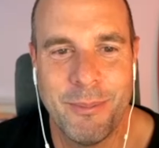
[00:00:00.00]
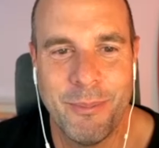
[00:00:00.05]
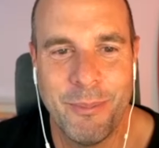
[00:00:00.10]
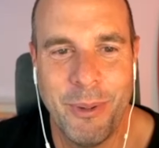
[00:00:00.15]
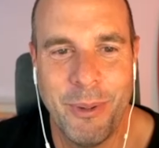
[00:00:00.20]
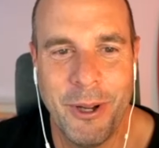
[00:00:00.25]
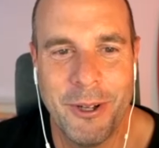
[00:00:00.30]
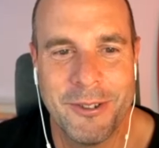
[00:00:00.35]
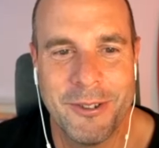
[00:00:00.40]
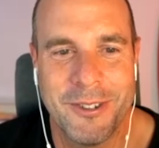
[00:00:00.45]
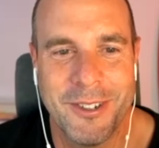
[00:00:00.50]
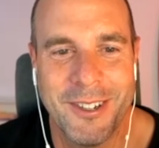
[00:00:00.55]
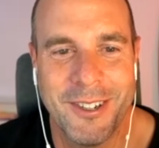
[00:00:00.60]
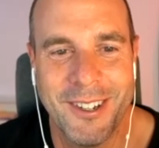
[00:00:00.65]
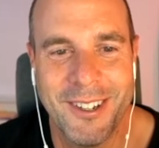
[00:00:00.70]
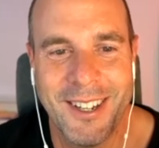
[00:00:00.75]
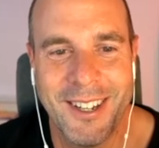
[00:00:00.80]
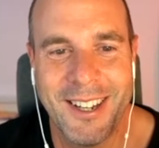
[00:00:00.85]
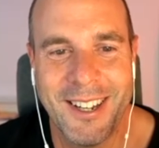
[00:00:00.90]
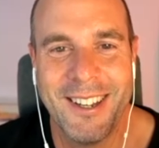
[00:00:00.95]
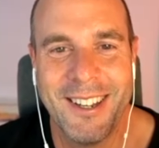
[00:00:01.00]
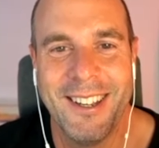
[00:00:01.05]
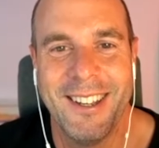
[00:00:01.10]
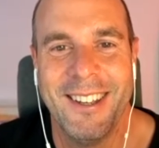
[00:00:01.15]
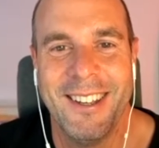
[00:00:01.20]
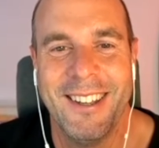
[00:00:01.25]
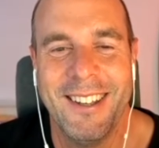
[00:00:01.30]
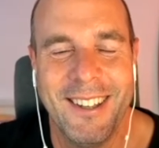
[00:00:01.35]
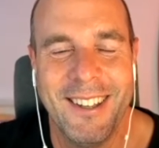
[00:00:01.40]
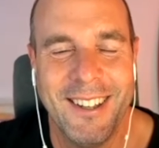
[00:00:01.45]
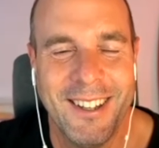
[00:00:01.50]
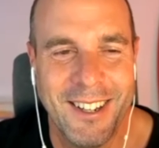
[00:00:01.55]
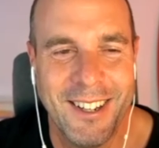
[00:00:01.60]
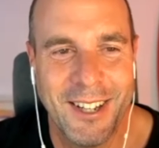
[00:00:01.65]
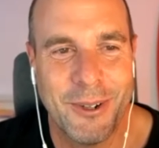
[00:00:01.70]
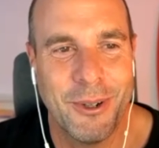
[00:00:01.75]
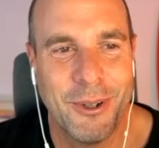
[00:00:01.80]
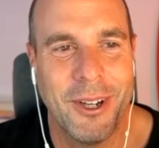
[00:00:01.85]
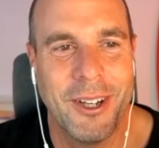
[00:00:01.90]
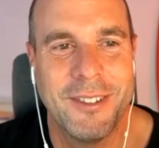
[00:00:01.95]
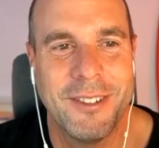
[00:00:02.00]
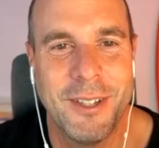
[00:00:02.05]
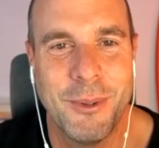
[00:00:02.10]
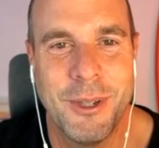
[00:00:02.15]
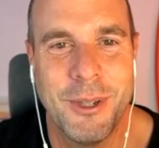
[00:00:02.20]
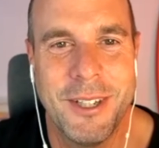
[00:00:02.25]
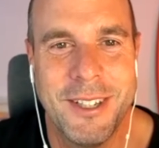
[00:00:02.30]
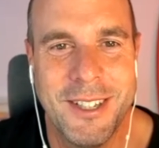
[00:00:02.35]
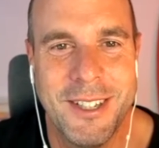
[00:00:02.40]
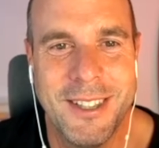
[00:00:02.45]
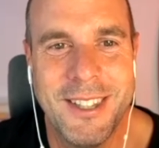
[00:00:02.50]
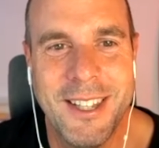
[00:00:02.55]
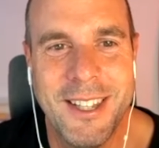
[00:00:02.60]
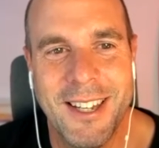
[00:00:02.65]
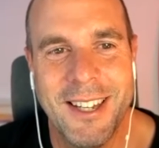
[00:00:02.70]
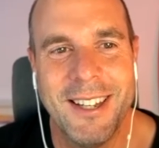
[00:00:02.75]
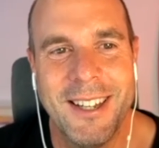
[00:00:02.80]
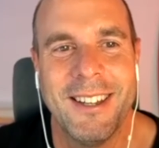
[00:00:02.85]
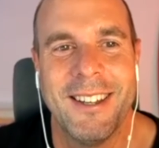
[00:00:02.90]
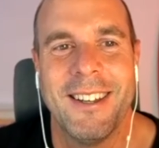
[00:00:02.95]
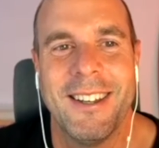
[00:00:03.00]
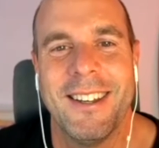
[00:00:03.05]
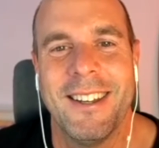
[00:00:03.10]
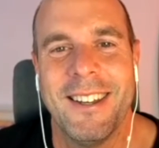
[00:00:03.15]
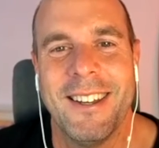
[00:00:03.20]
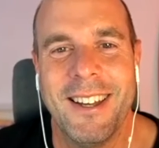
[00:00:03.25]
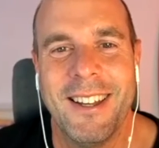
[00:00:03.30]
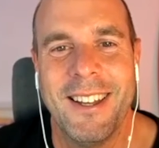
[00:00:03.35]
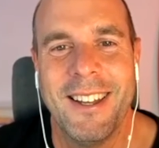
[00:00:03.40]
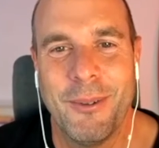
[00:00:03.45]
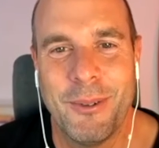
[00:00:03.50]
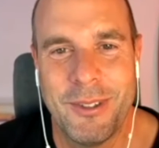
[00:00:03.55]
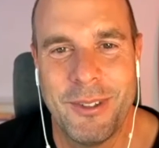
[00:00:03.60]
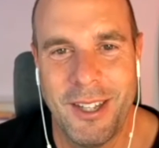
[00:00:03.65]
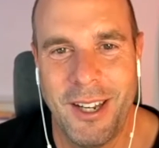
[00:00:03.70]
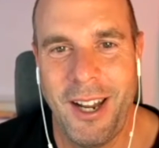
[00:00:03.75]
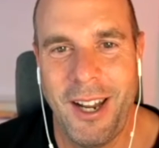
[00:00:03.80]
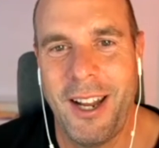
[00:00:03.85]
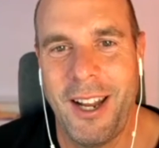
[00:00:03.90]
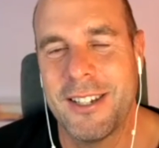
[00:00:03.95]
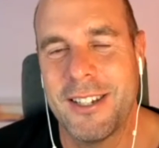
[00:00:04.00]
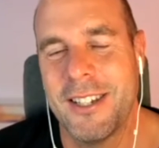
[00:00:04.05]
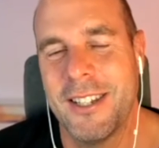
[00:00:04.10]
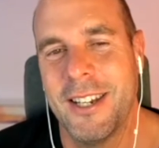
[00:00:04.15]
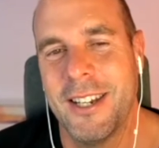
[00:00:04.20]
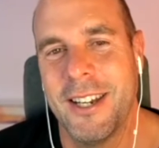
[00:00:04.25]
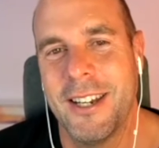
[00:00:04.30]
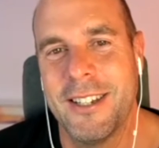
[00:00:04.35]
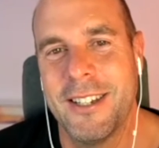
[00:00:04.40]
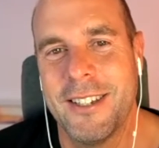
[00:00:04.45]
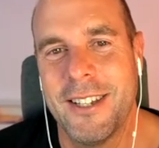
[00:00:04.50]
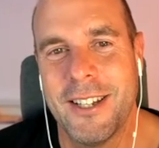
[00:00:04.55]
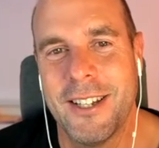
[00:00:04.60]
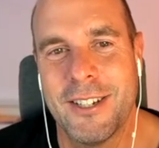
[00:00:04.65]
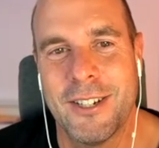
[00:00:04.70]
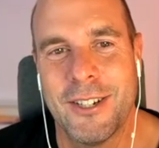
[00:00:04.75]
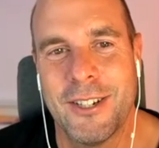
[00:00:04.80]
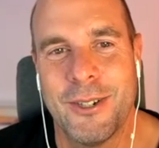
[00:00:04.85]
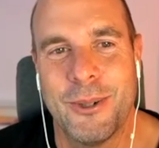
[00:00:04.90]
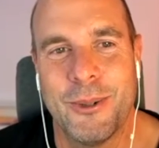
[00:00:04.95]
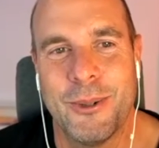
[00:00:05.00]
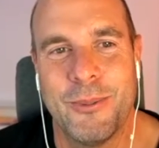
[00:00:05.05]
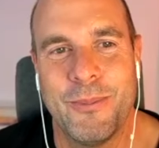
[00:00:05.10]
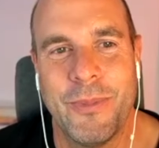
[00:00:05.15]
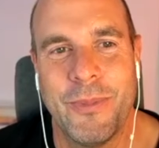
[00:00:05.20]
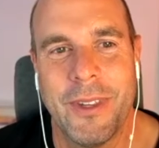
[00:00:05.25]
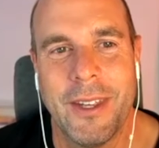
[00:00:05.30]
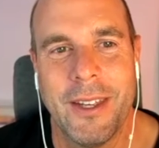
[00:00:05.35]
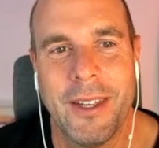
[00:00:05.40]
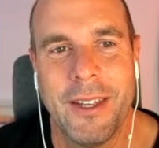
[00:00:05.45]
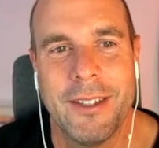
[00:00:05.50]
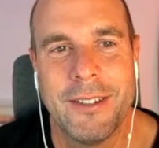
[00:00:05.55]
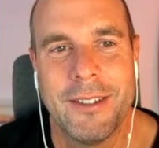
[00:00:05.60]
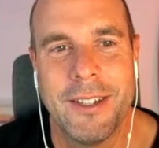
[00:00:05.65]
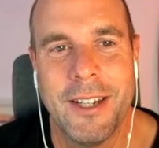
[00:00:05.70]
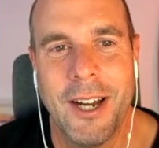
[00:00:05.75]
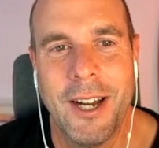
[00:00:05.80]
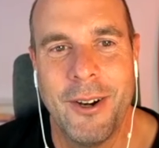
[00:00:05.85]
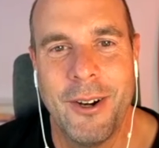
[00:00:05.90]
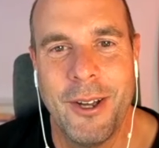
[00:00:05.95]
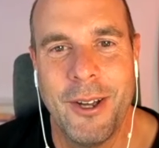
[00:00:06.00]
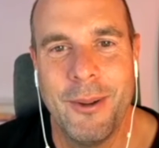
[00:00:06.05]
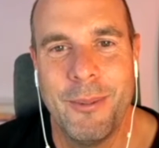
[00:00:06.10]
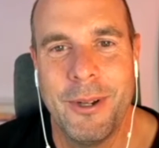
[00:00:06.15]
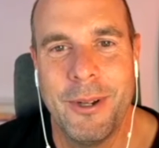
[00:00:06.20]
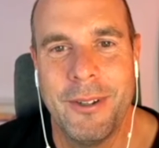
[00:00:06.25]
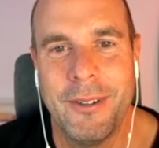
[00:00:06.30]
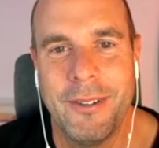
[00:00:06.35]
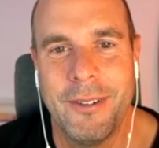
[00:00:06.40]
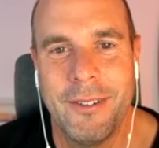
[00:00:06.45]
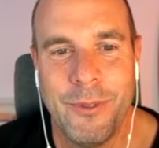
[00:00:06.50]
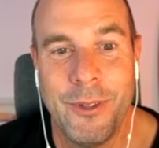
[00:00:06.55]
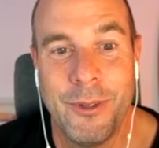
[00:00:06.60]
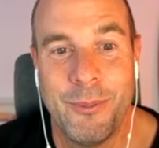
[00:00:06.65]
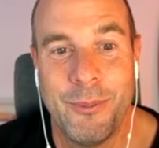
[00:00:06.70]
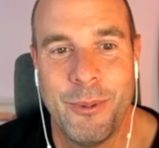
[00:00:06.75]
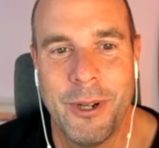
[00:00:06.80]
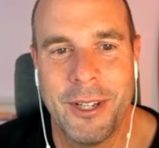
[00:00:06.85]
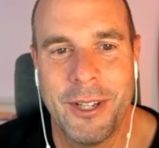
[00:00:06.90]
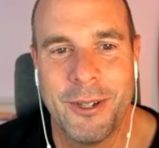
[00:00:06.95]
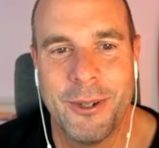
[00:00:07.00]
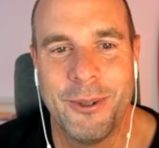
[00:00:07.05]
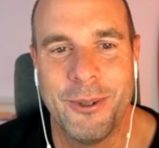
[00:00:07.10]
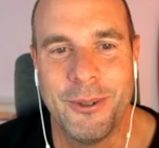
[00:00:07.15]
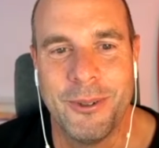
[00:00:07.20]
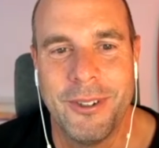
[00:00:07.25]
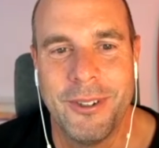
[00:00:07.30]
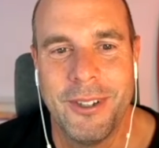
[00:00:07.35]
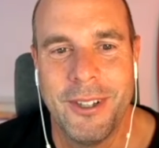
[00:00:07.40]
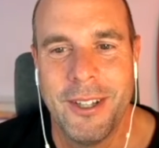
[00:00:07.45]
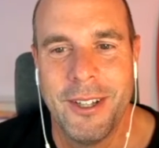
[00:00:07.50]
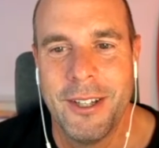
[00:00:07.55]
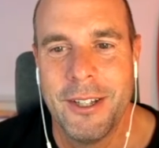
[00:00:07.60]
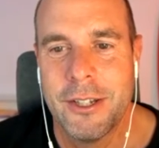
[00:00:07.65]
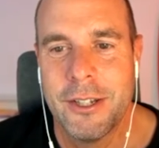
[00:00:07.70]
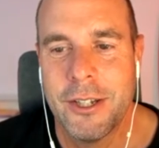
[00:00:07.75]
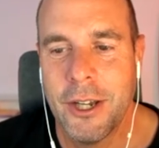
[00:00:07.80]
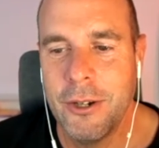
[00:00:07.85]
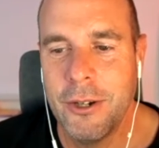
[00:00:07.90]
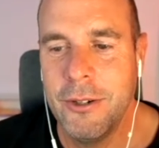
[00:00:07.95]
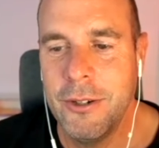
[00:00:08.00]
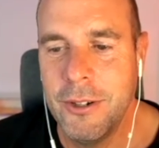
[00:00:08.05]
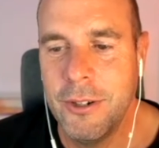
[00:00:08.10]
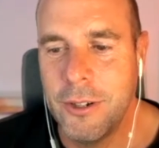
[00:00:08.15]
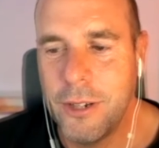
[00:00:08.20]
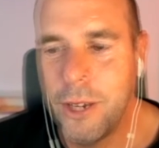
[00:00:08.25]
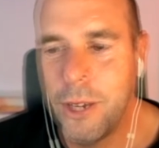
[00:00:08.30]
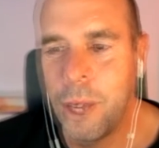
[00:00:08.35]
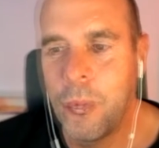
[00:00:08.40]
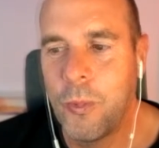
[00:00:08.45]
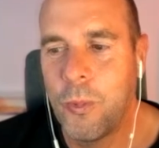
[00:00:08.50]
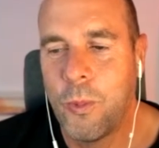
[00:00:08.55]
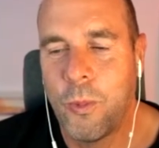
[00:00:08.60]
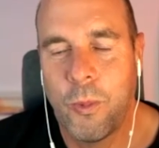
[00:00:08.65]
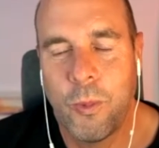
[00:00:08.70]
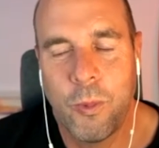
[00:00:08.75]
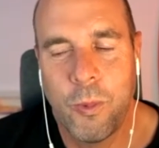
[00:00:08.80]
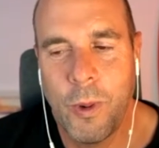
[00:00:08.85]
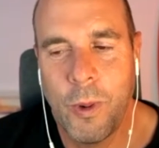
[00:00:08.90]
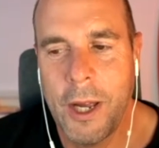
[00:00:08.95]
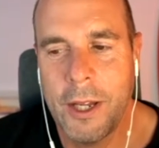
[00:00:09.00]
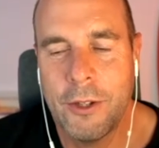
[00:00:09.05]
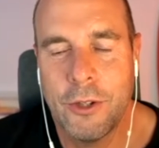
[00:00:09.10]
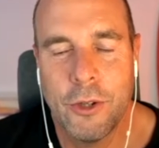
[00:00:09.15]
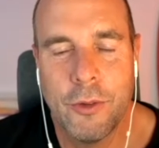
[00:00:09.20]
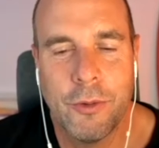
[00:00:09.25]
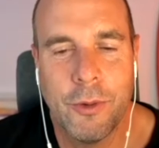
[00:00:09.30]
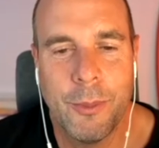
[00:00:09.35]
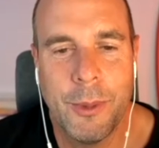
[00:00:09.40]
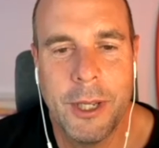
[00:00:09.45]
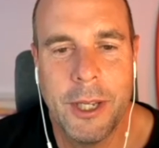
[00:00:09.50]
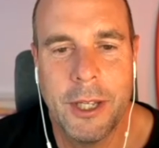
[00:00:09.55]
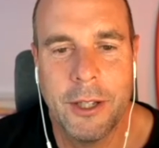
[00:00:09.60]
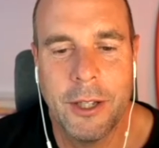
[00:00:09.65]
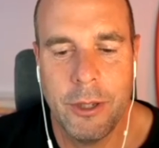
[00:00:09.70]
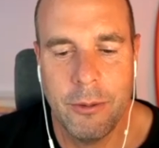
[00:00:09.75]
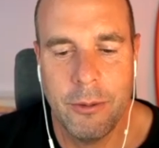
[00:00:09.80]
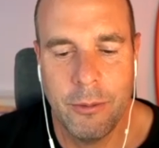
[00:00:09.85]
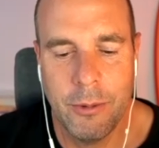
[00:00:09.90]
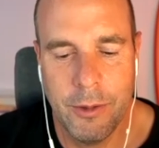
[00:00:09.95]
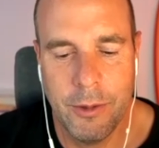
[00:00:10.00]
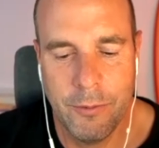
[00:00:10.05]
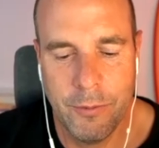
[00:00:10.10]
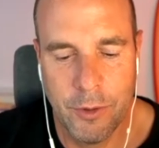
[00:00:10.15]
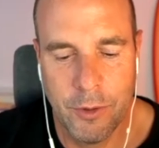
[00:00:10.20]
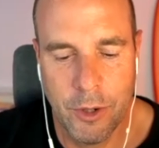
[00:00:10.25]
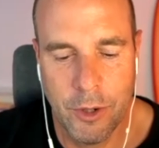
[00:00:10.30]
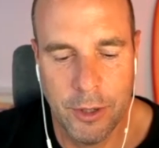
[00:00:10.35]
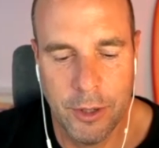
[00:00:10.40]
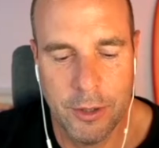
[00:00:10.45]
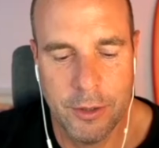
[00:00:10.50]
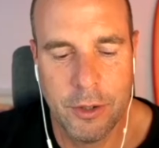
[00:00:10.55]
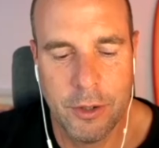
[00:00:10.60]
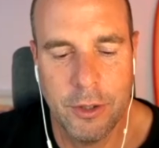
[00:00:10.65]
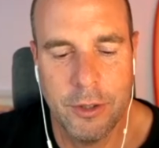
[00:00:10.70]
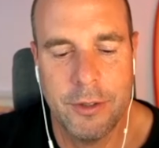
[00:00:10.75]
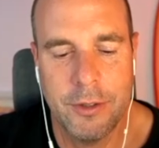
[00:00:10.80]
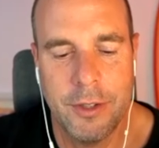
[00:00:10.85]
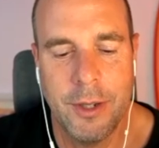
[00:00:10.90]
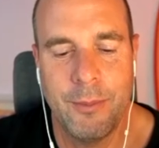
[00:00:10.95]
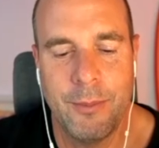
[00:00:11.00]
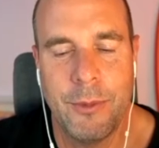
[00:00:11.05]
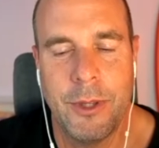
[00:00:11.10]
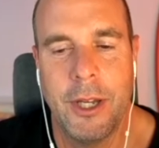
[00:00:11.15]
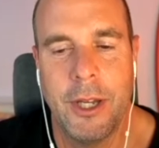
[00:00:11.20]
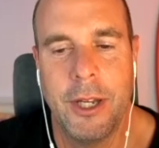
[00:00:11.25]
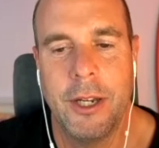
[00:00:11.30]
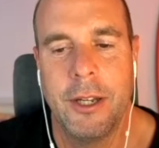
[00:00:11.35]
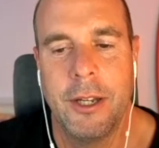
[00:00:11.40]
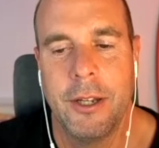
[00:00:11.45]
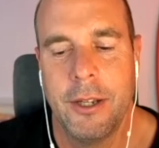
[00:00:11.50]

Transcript: post, you know, like I see what you did there. And that was sort of actually an unintentional scenario, but it's pretty cool. So where to from here? Like, we've got this concept that,